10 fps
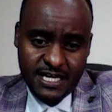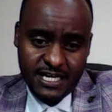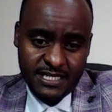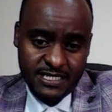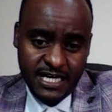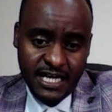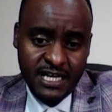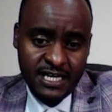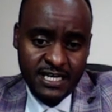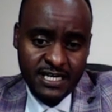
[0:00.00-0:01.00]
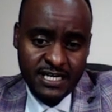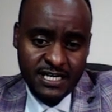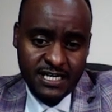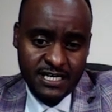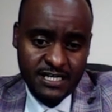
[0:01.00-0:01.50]
Then
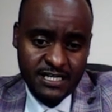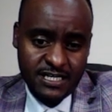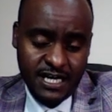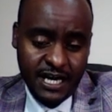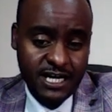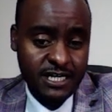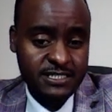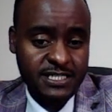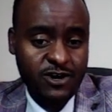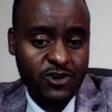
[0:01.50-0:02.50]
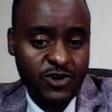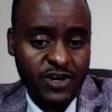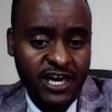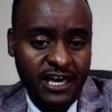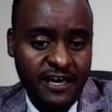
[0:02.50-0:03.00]
I can say
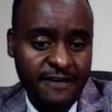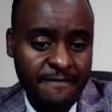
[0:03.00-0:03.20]
okay.